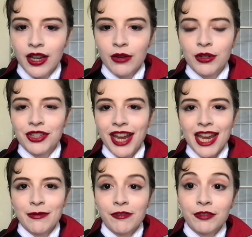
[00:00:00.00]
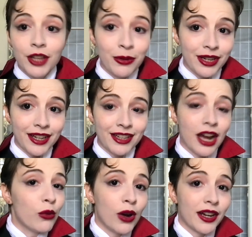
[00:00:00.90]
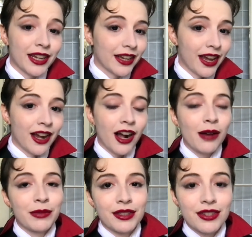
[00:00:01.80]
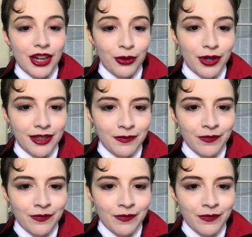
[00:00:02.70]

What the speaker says: which came floating, not walking, up the stairwell.